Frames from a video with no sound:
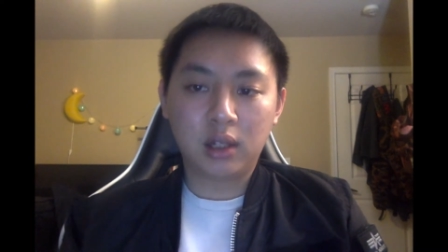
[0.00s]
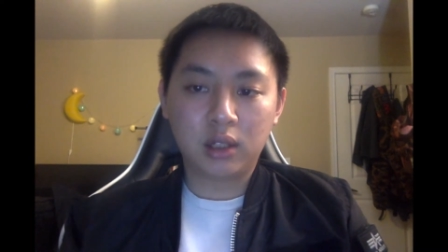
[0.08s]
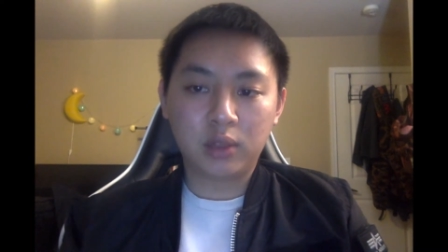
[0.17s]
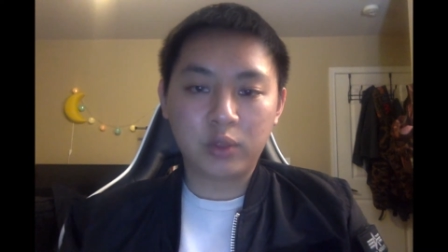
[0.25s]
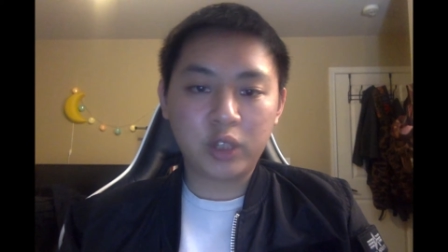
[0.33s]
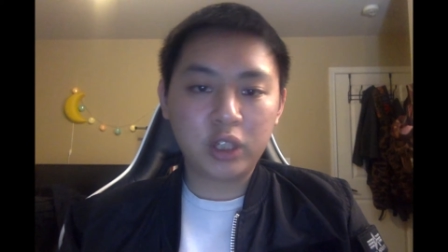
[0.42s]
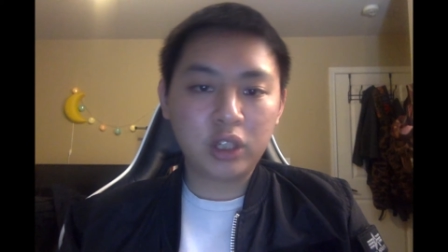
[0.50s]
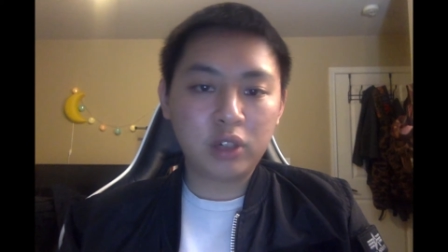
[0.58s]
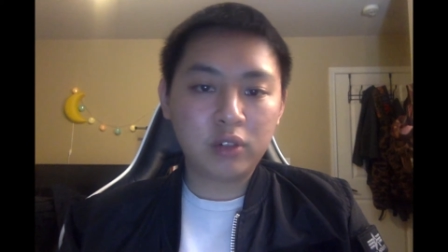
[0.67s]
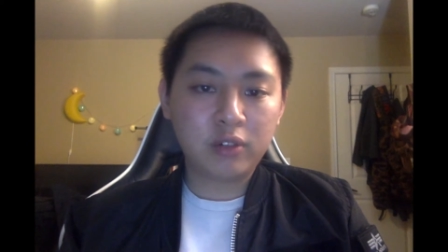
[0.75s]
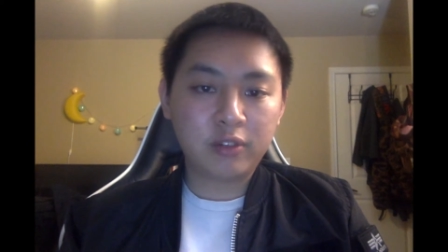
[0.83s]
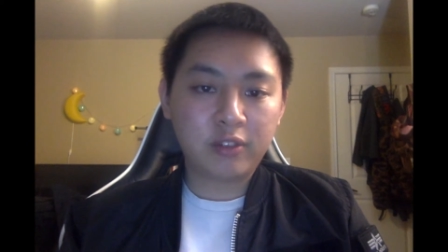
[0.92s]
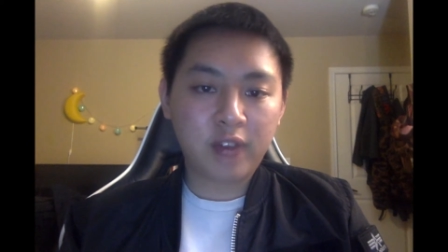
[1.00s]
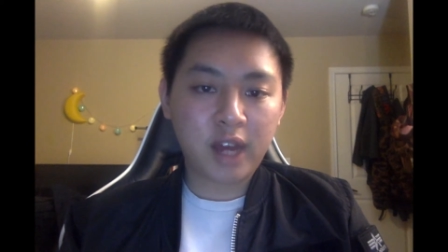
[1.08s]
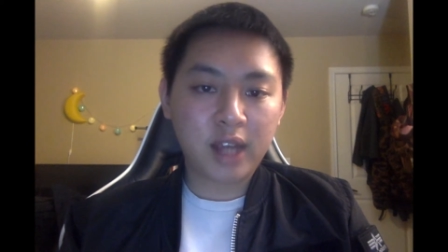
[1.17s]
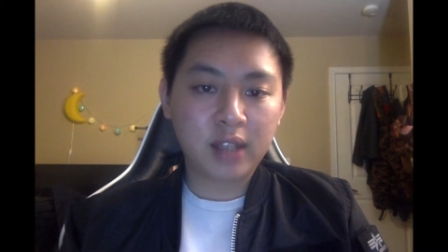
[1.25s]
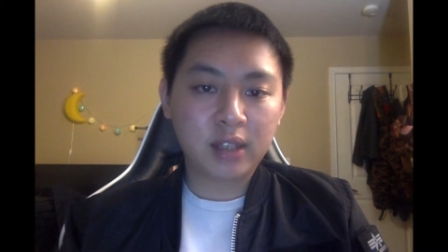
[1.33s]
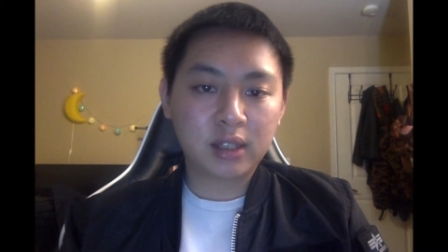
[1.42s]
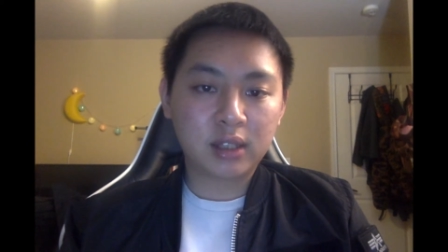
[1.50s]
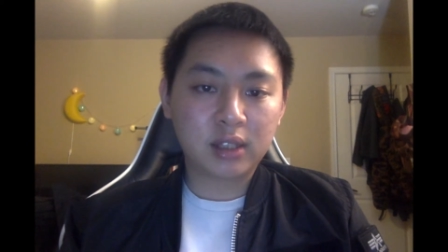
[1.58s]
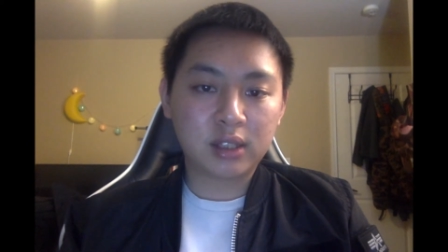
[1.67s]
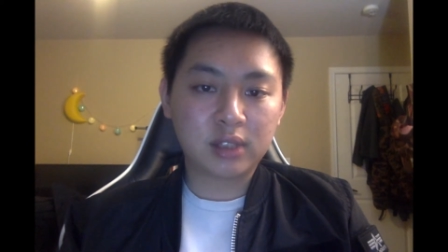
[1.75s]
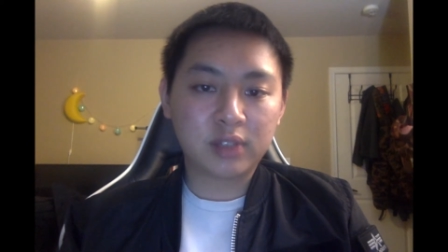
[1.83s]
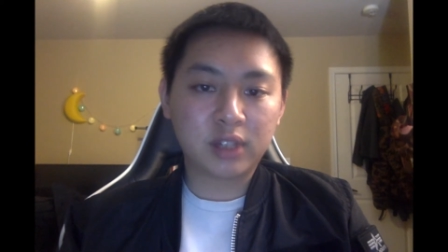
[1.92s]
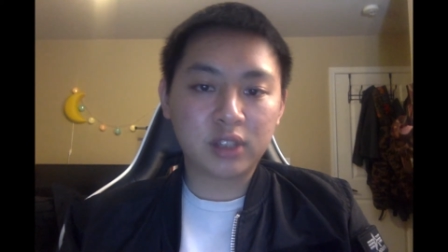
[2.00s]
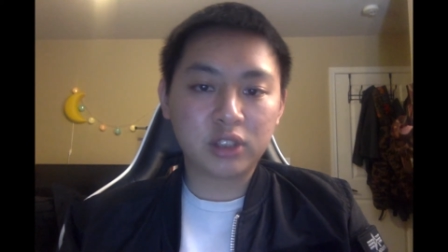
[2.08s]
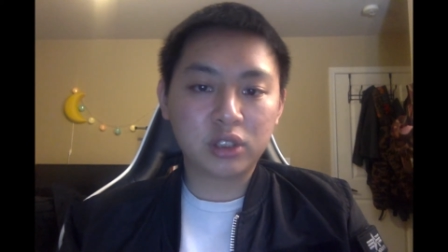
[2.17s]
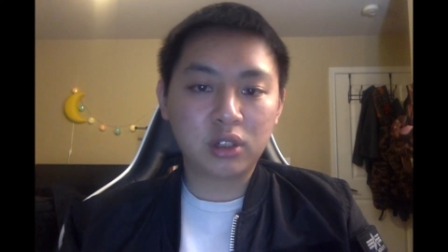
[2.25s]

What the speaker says: The video file dysfunction